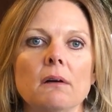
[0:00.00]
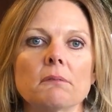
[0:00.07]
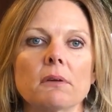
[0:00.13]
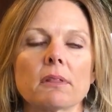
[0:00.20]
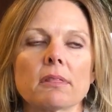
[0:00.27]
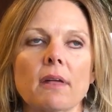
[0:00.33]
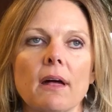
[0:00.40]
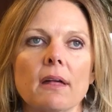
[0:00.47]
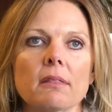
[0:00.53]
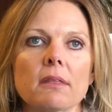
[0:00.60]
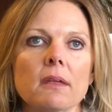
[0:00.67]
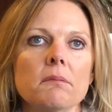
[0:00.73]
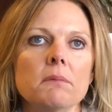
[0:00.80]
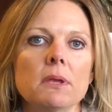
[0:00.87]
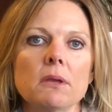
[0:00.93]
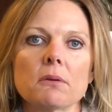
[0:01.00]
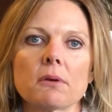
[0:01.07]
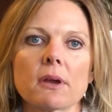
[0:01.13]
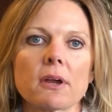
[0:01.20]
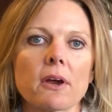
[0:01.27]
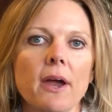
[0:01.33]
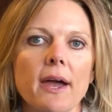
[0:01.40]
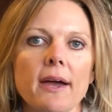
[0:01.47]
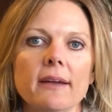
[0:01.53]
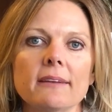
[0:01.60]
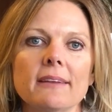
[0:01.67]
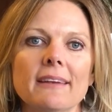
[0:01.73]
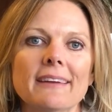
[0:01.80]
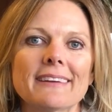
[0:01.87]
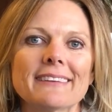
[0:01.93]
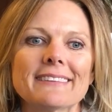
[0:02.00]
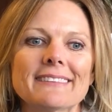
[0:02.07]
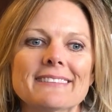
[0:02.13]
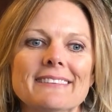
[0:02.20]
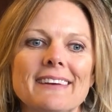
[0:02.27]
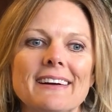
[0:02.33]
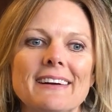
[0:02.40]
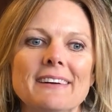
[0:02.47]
with that, they meet you where you're at and